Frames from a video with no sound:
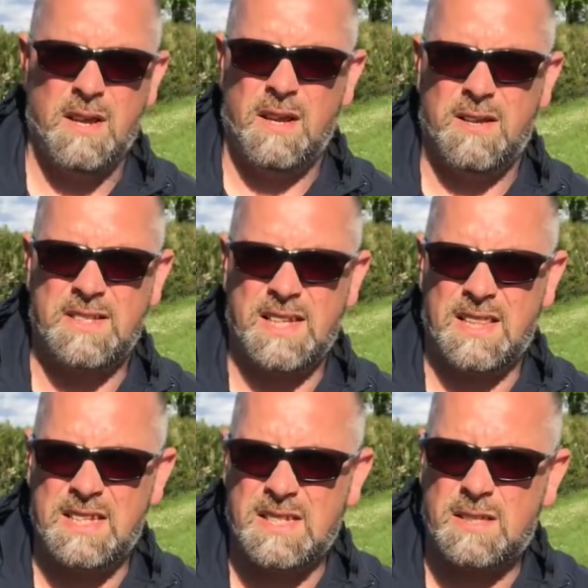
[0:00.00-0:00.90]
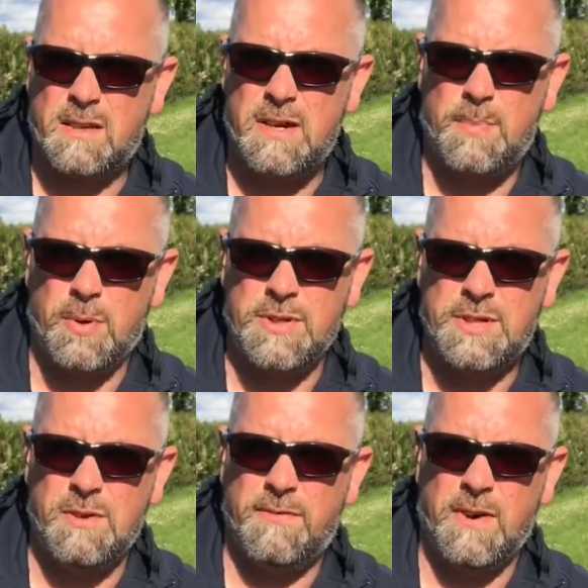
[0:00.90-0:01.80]
Like I said, this is
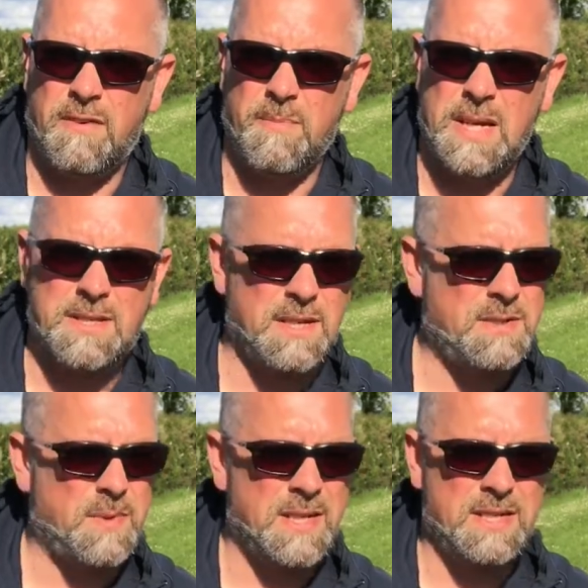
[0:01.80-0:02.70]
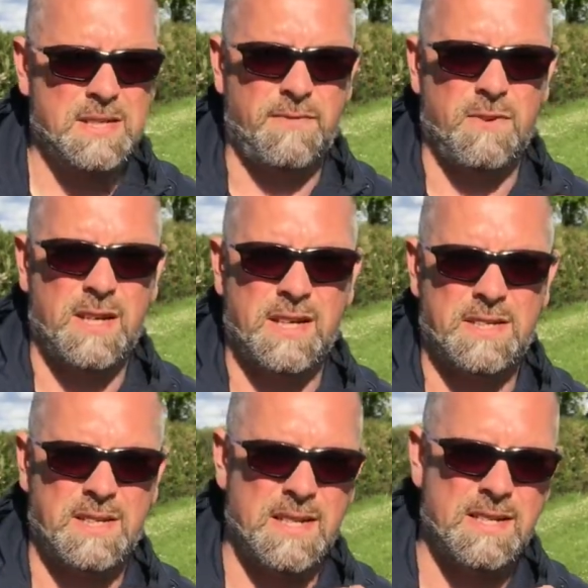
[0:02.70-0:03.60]
3.25 meters when this is fully
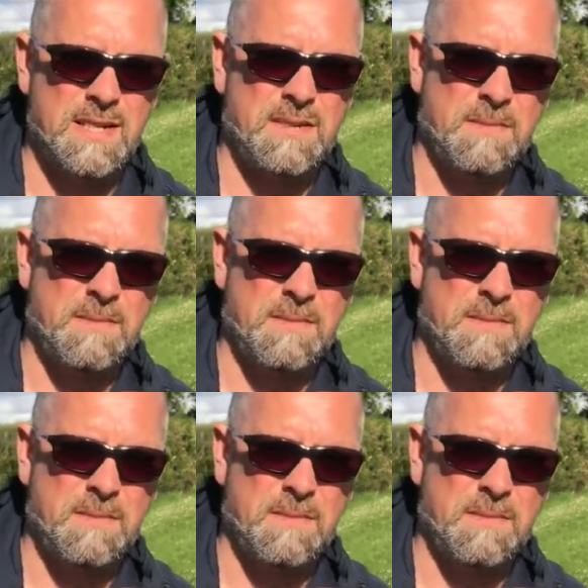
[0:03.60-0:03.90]
extended.